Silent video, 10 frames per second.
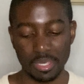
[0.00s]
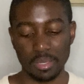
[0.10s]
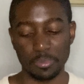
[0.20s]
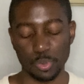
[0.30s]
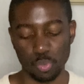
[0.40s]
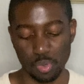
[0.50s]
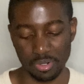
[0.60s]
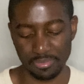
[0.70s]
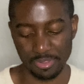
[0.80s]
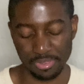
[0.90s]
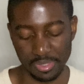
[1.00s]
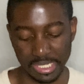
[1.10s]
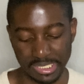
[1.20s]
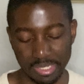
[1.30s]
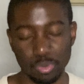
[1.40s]
But one of the
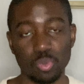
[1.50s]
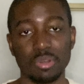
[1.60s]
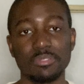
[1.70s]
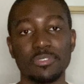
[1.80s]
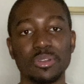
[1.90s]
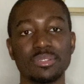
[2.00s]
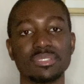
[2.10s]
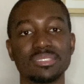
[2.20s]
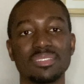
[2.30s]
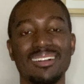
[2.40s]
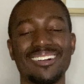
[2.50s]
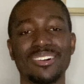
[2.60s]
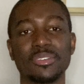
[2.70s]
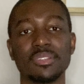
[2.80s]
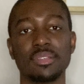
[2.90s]
things that we want to focus
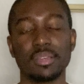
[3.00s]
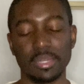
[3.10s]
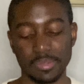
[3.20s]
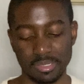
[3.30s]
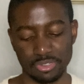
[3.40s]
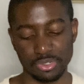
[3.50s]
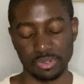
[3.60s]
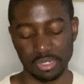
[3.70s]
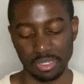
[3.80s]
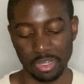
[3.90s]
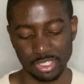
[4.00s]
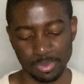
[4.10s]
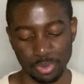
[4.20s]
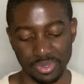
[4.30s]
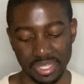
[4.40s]
on concerning the
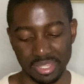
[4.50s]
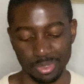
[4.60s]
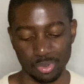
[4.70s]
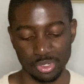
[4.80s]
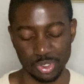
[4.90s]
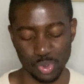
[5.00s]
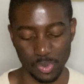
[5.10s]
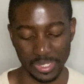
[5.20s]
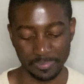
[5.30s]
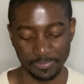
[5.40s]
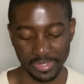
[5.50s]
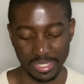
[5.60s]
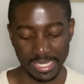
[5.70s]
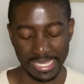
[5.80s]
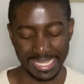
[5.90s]
gospel that they were doing
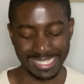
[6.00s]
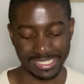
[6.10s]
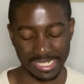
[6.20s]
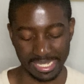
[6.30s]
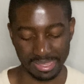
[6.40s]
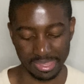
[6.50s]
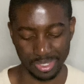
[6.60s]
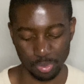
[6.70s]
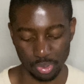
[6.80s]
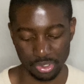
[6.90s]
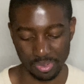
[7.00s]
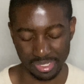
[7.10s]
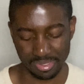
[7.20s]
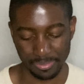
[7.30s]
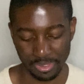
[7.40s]
is that they were doing
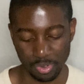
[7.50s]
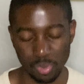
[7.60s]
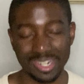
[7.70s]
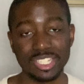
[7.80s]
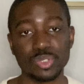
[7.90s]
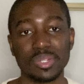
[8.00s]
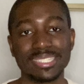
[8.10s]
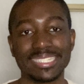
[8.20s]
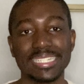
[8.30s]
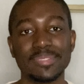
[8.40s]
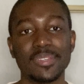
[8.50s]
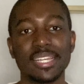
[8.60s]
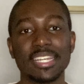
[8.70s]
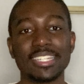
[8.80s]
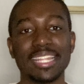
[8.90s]
something quite interesting
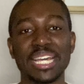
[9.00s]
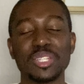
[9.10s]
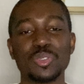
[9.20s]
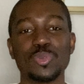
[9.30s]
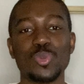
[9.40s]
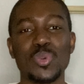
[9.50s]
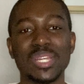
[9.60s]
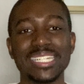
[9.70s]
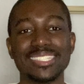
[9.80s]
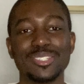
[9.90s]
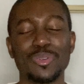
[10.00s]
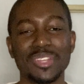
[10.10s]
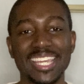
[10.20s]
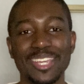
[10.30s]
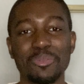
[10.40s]
that we don't
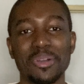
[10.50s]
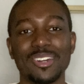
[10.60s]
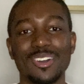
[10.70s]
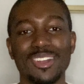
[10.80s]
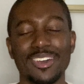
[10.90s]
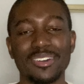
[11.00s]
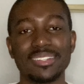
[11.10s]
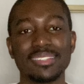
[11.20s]
hear about a lot